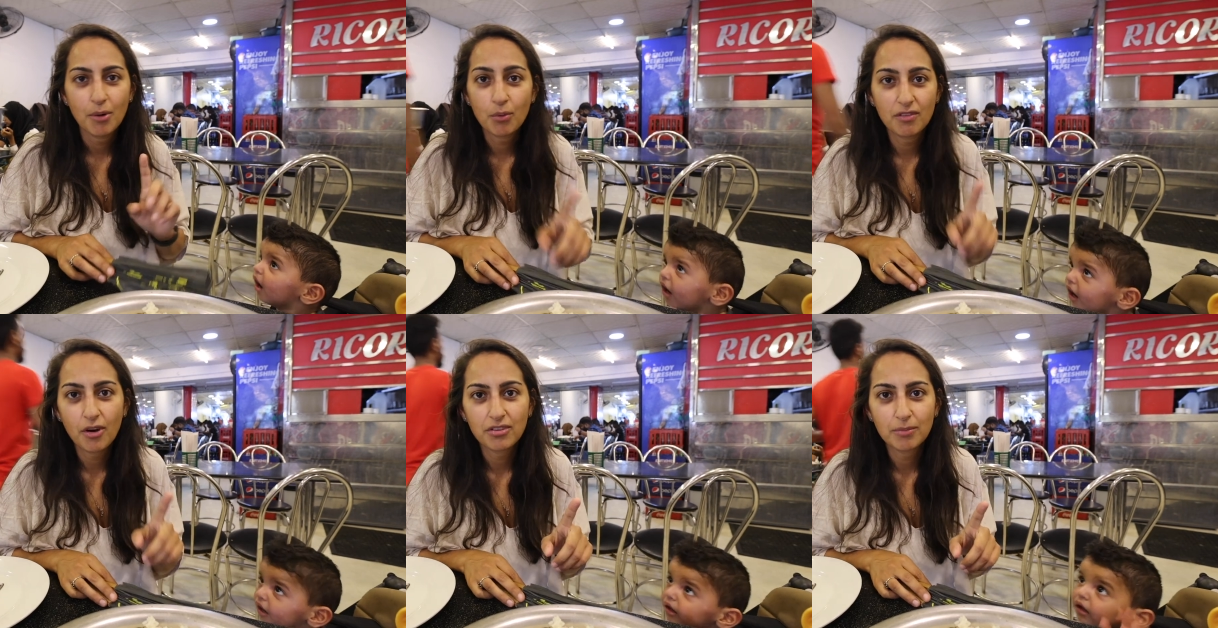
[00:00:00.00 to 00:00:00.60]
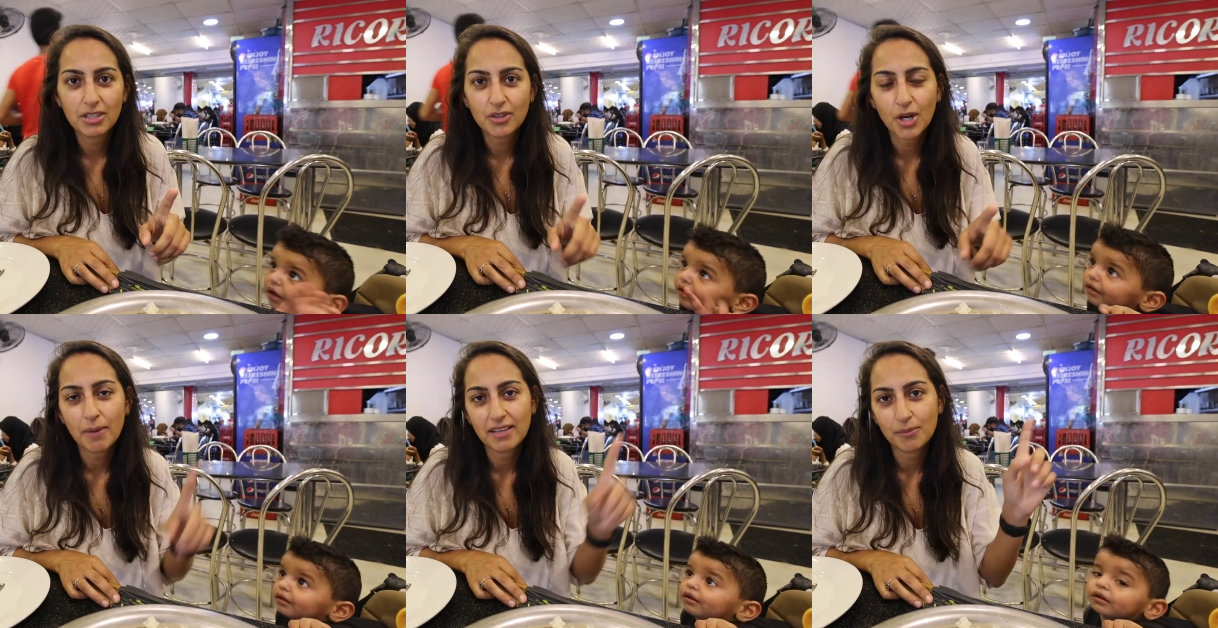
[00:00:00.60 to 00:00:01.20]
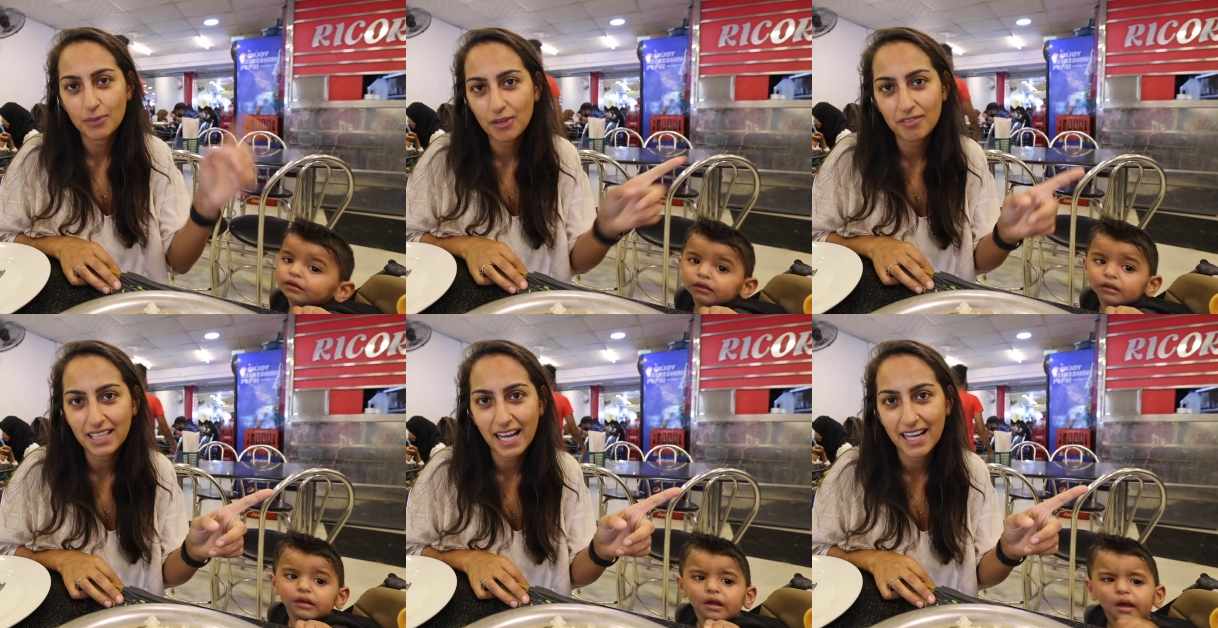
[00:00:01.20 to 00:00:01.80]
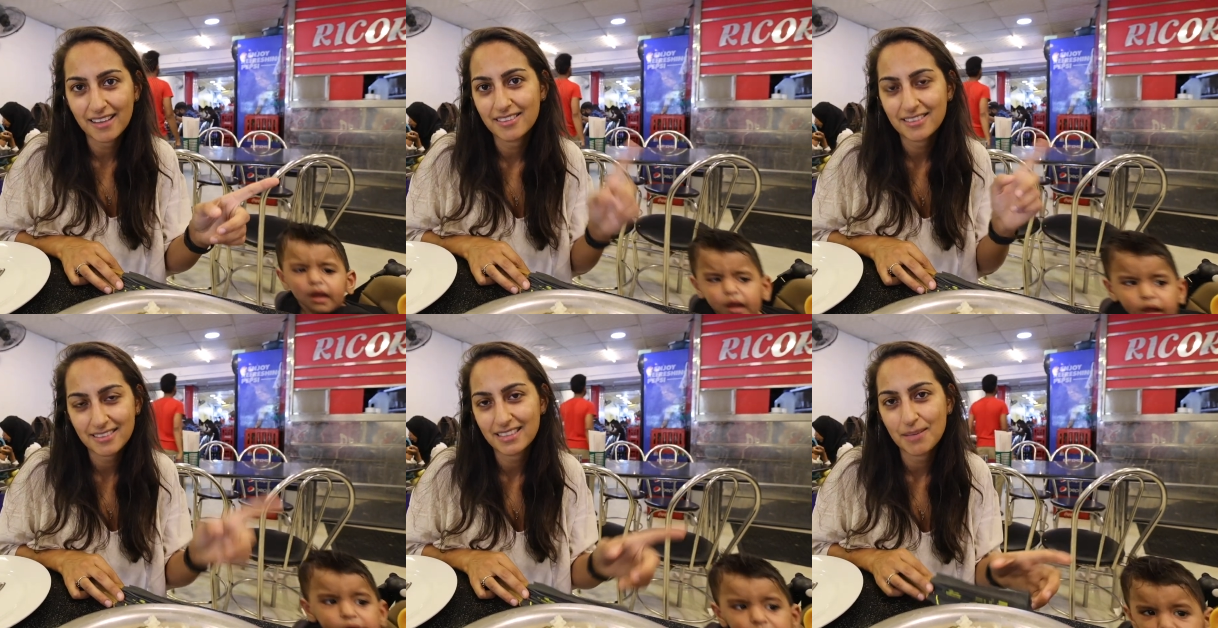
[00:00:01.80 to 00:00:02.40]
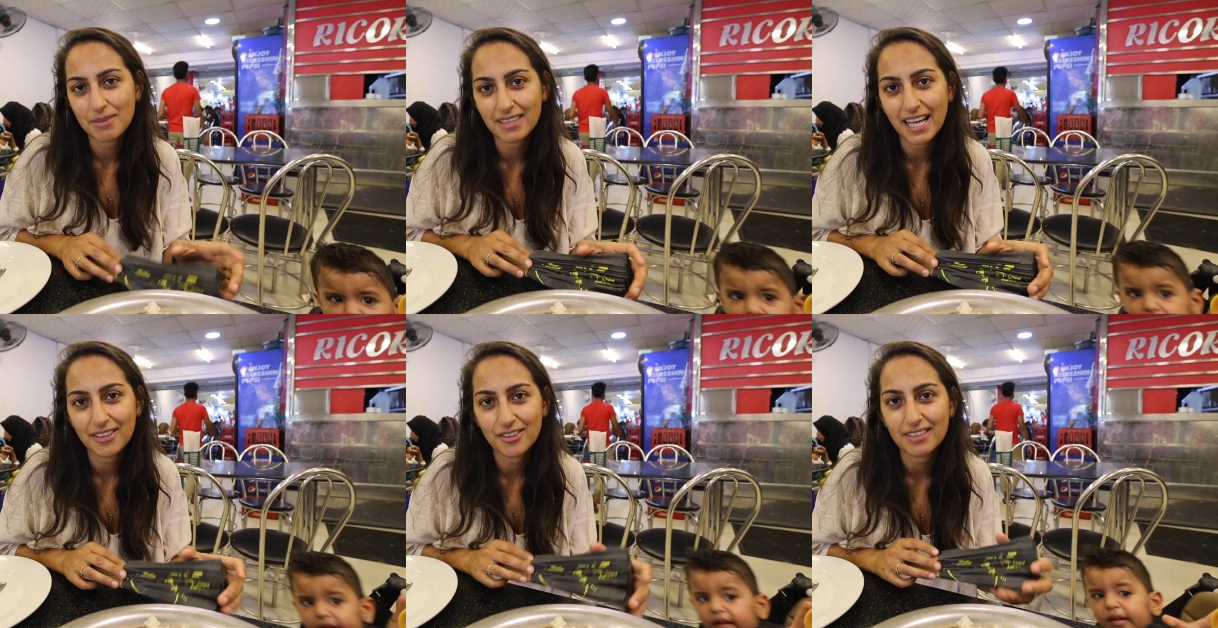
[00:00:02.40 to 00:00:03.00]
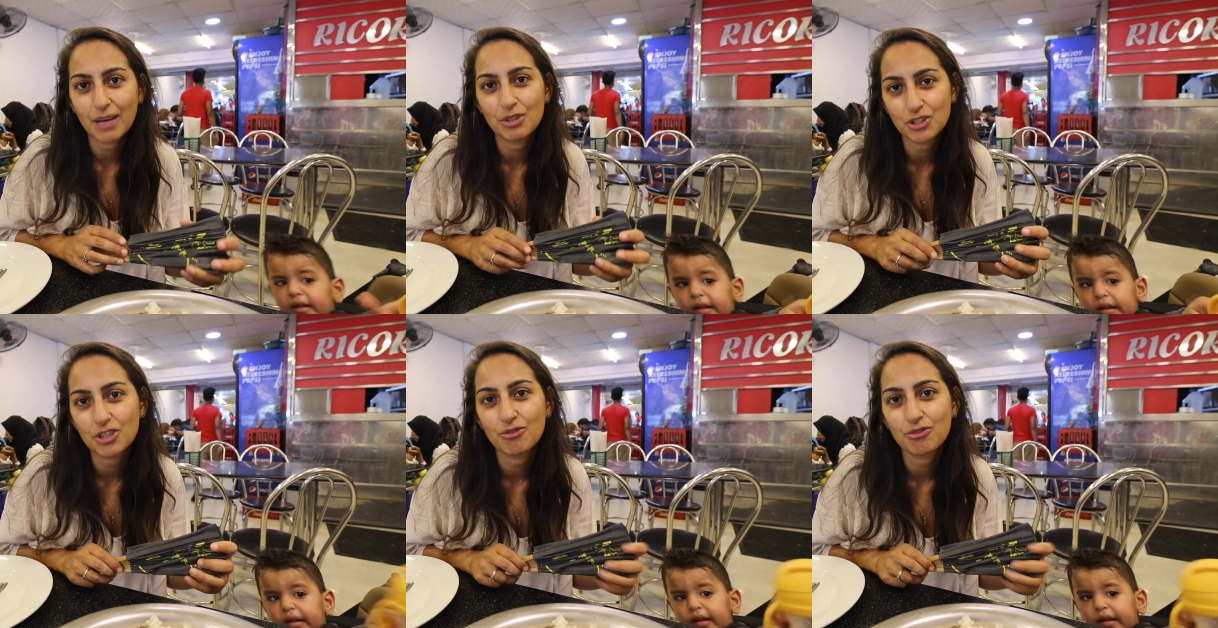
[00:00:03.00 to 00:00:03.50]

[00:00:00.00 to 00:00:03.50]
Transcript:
Speaker 1: But we've also been told by some lovely guys just sitting beside us that we should